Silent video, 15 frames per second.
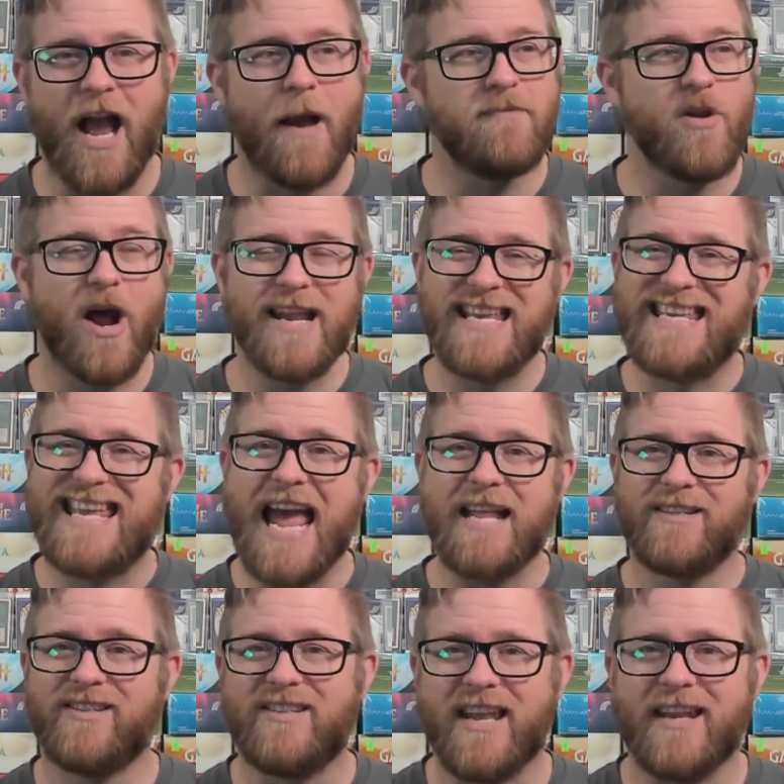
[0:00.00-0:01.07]
I'm not
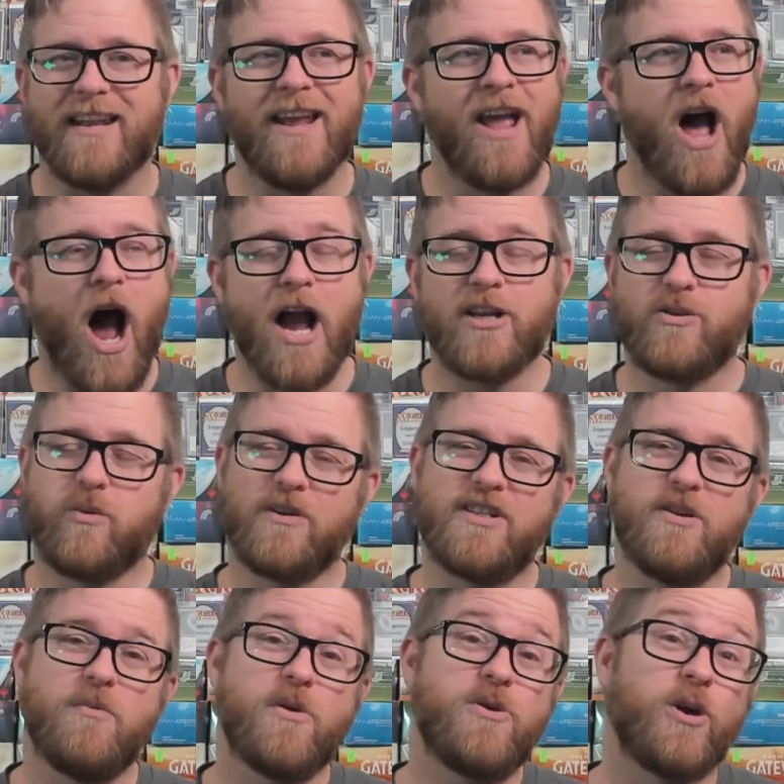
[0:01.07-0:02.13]
against it. I just want to
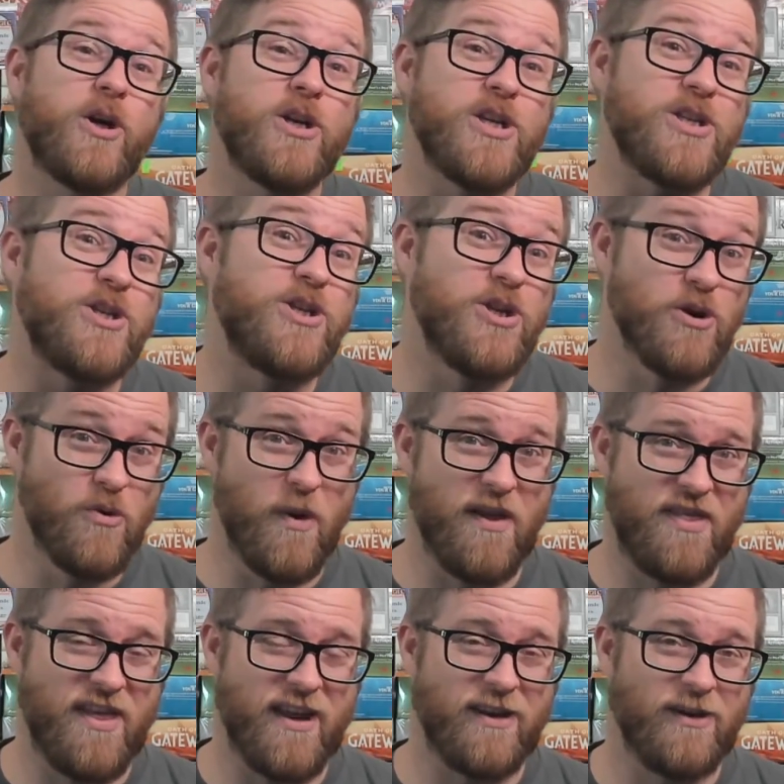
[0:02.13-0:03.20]
see what they're going to do
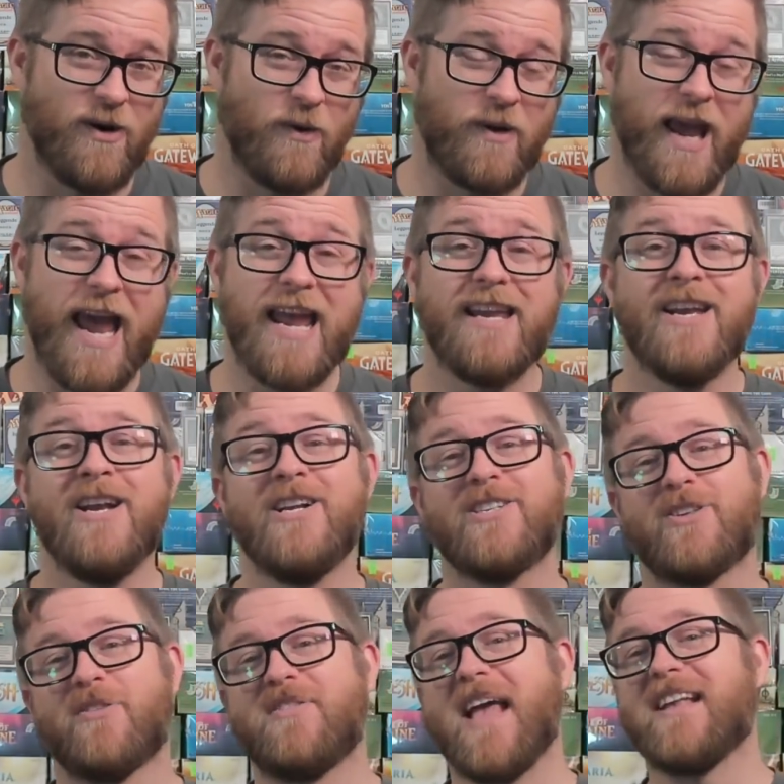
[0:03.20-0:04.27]
with it, okay?
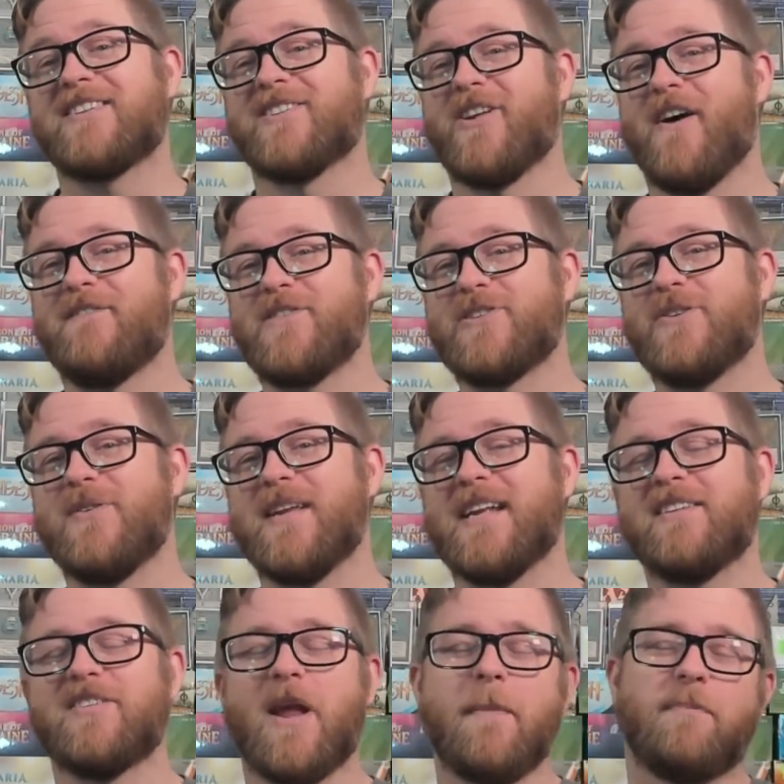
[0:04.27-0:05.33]
So thanks a lot for tuning in
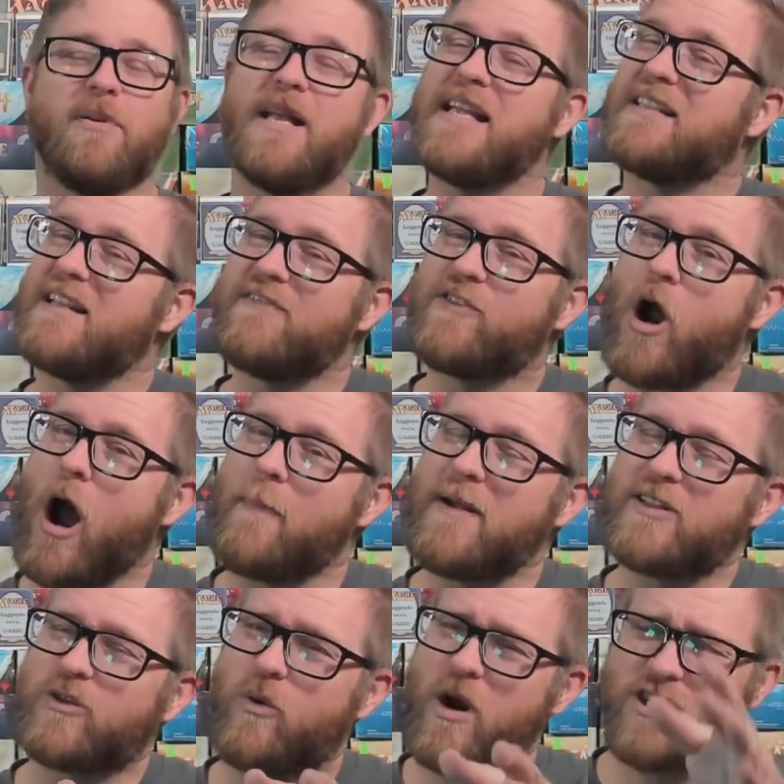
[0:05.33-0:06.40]
today. Please leave
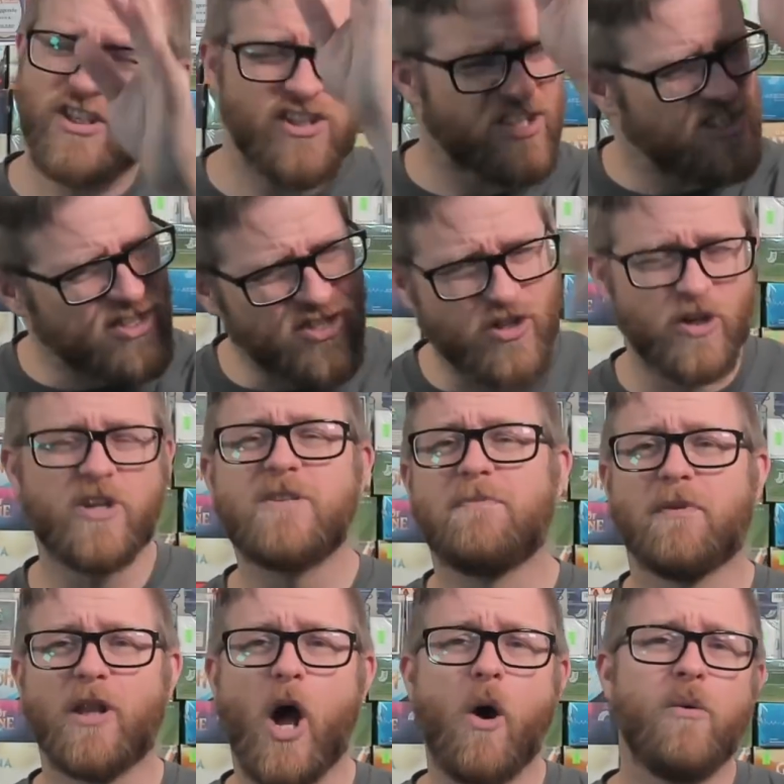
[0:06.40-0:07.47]
comments, questions, concerns
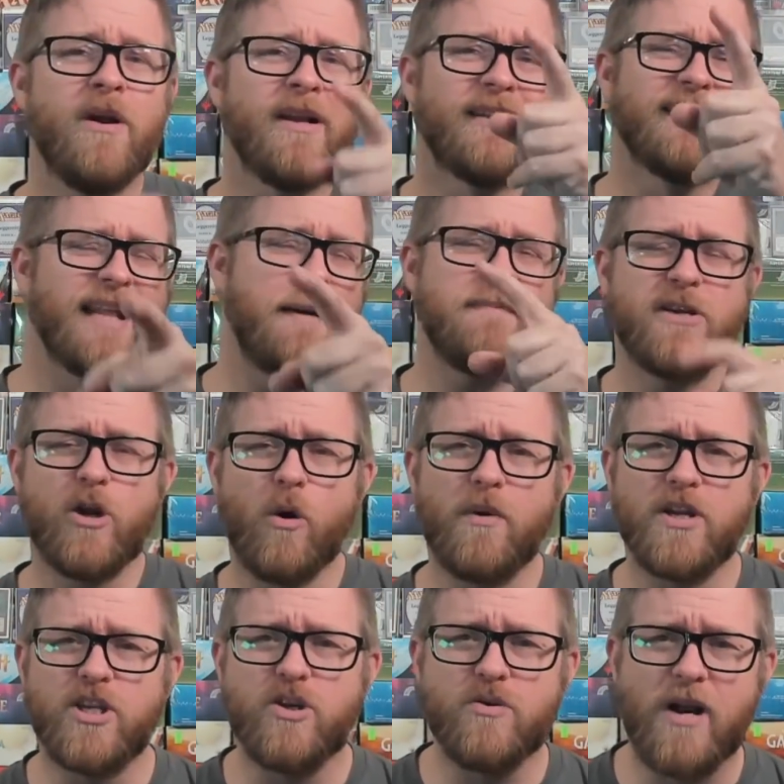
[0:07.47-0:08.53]
below. Let me know
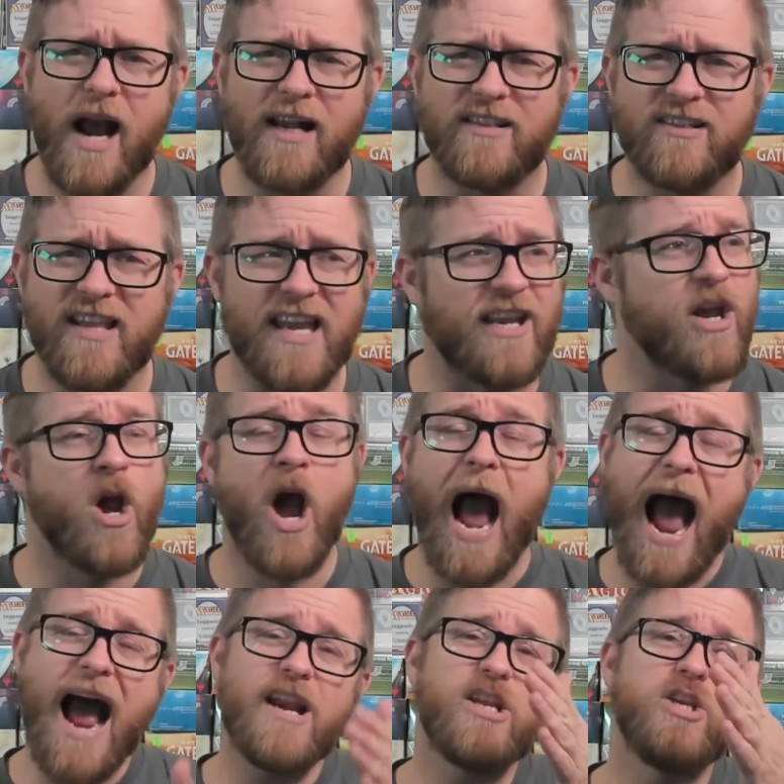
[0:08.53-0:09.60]
what you guys think.
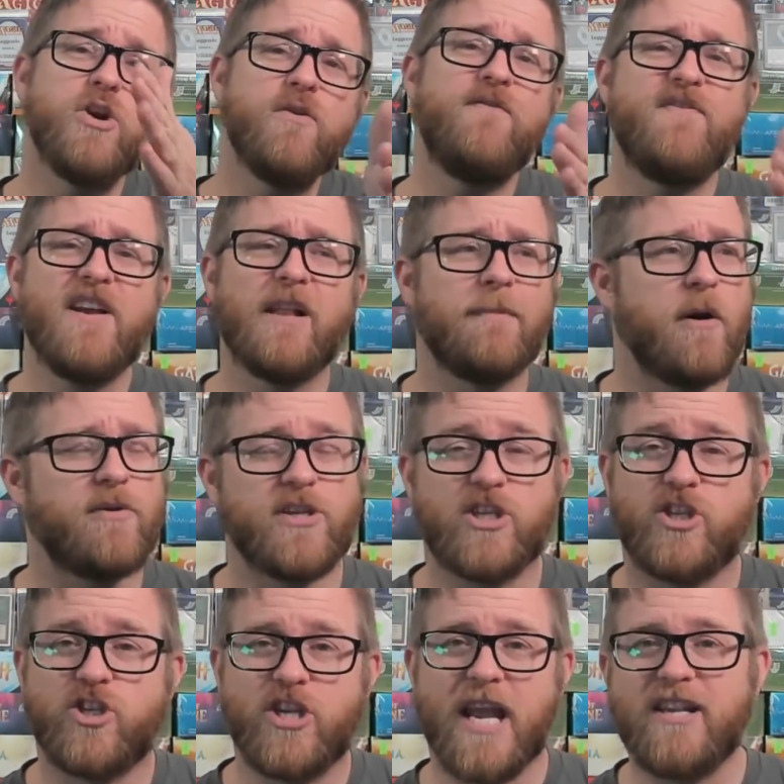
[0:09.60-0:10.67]
How do you feel about this
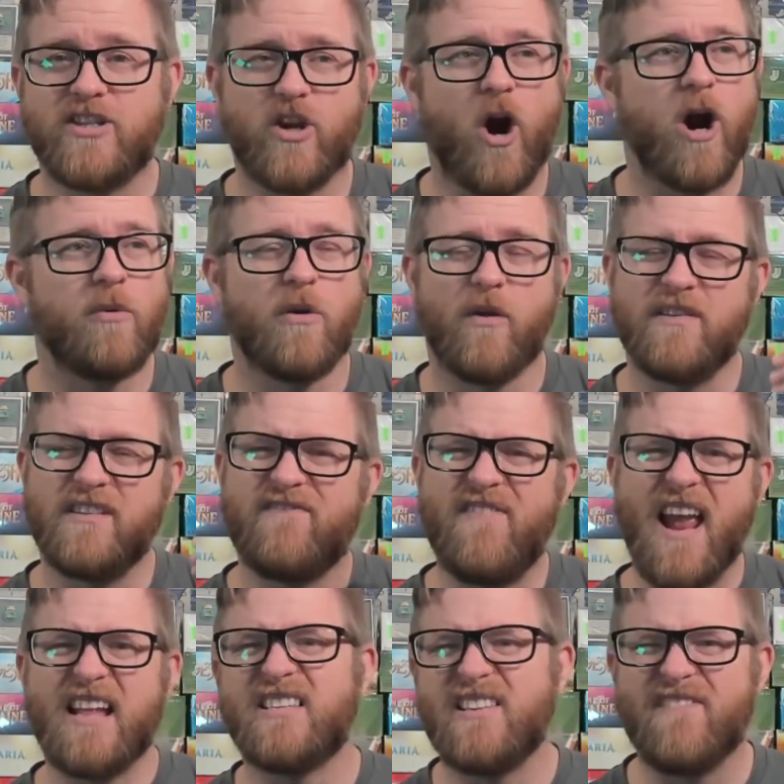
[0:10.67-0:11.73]
chase card with all these
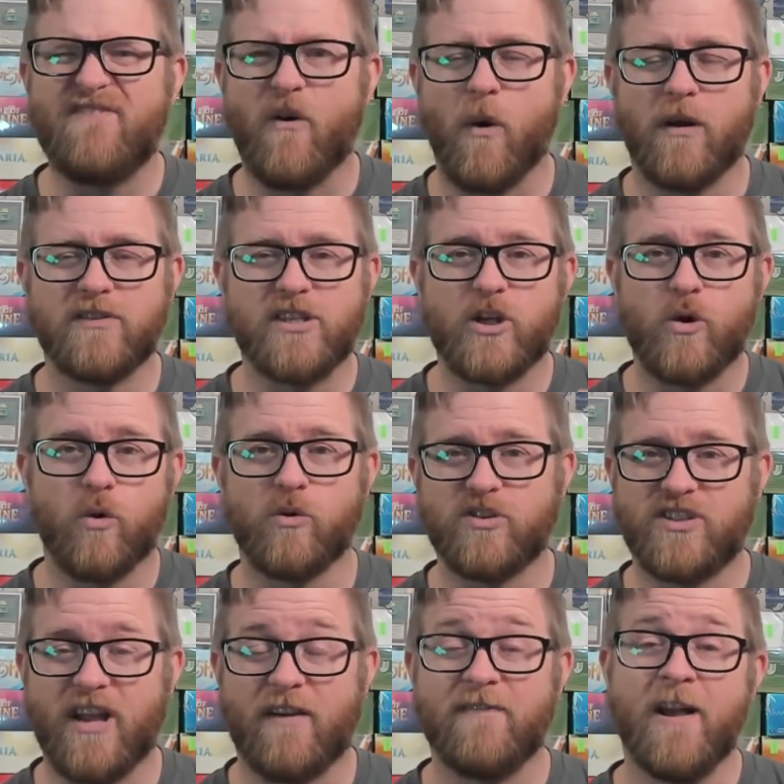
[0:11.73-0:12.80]
fancy foils and cool
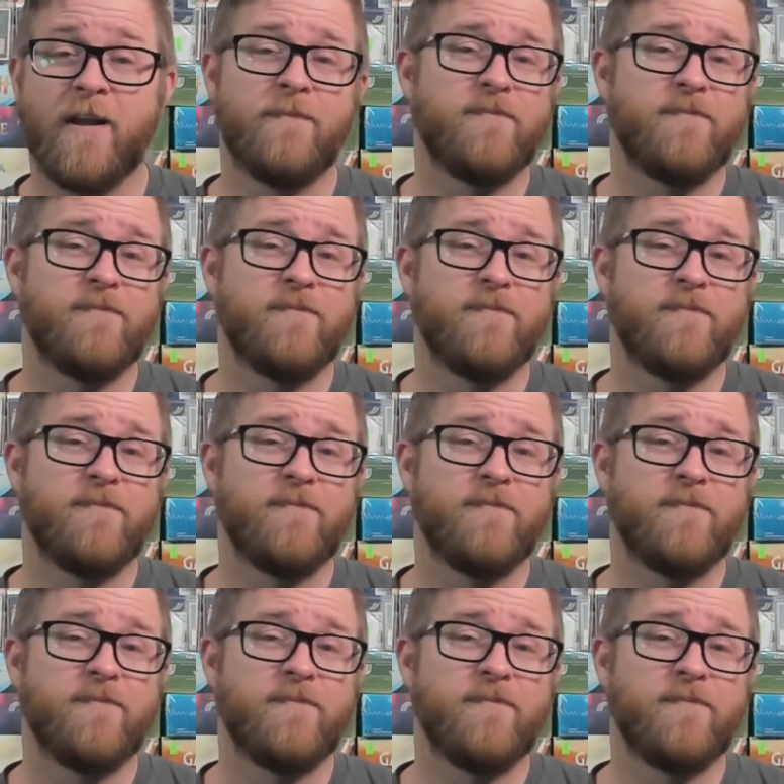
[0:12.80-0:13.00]
stuff?